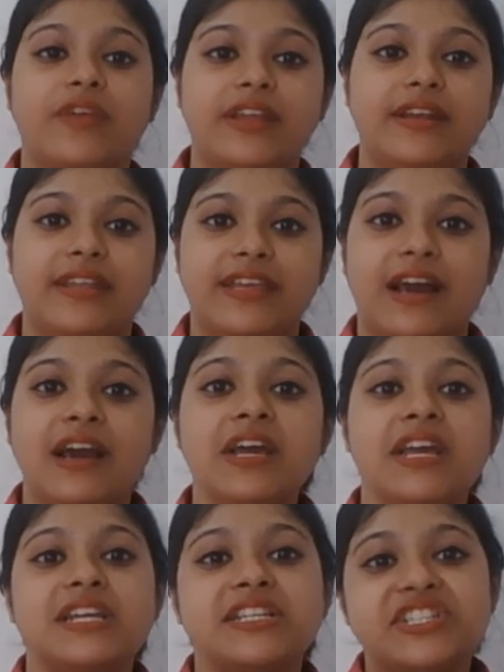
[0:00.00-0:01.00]
India
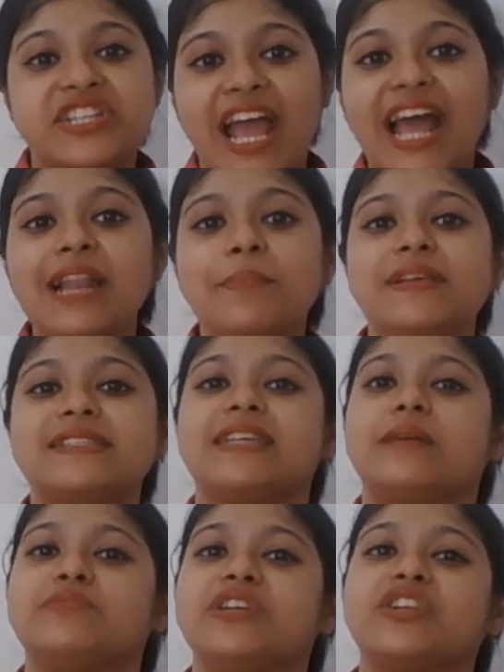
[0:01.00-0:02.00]
shall be
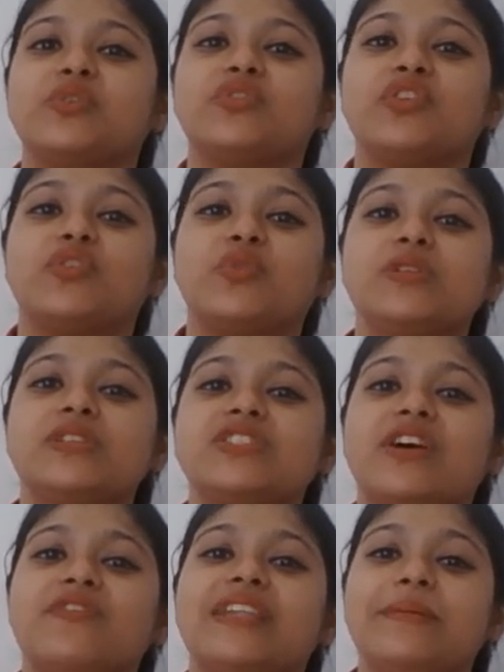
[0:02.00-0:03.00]
subject to the rules
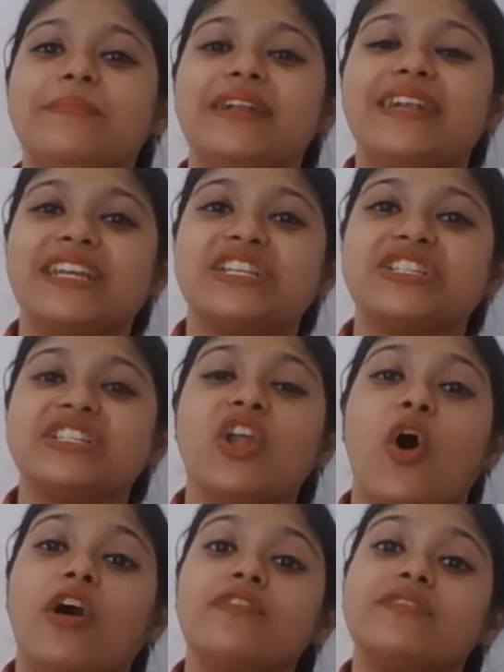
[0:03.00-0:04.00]
of limitation
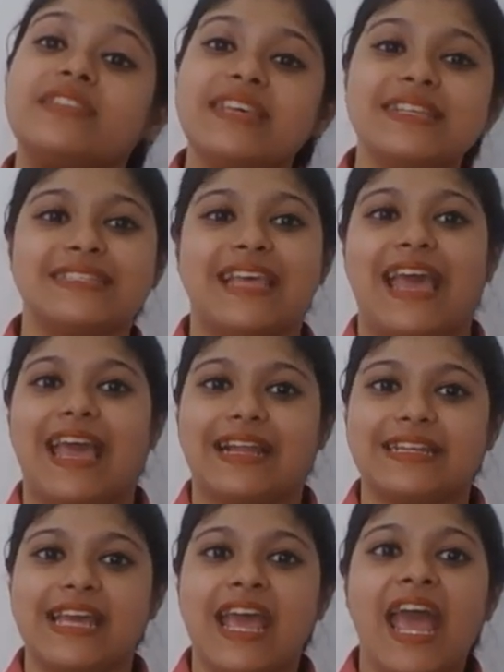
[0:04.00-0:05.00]
of this Act,
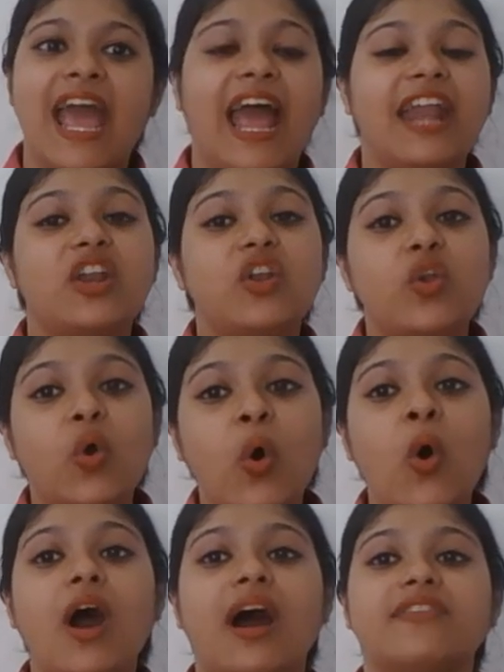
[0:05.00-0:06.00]
and
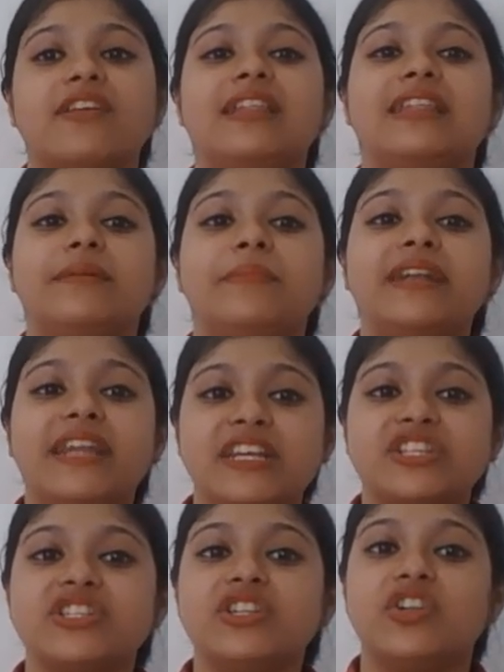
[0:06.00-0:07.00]
no other
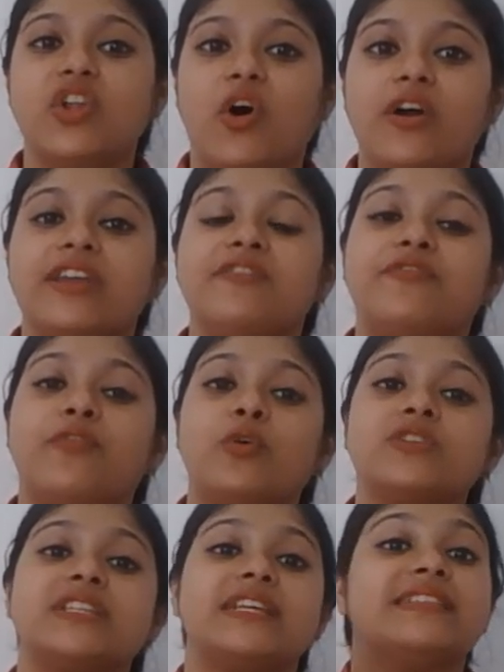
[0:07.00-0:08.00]
limitation law in
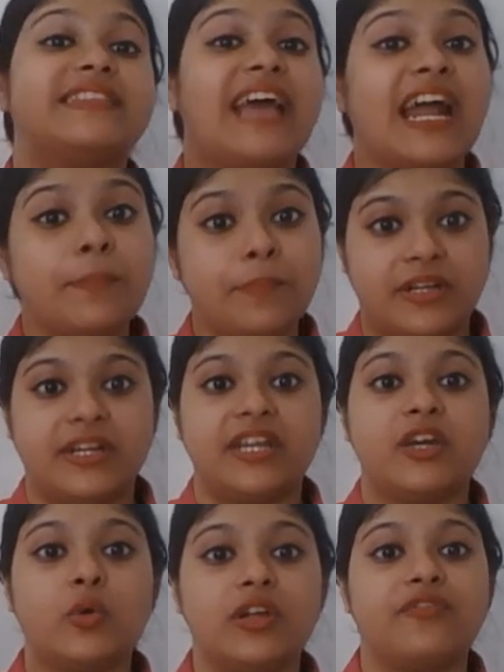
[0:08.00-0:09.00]
force in that
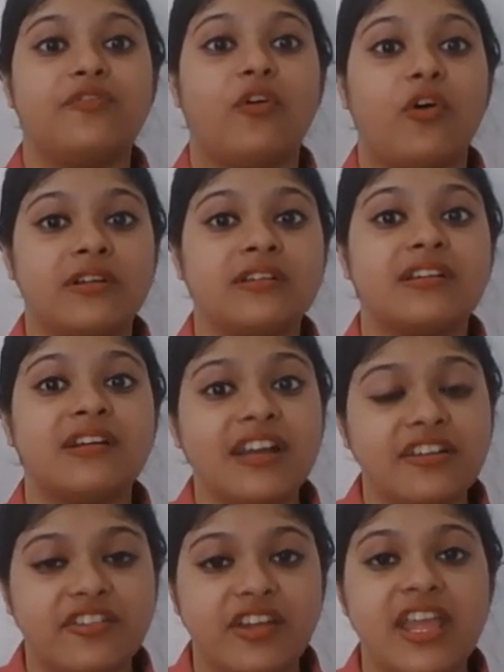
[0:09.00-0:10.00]
particular foreign
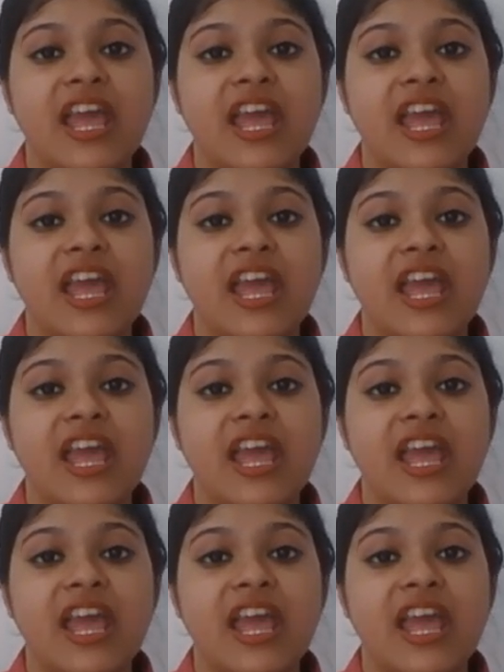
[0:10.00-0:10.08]
country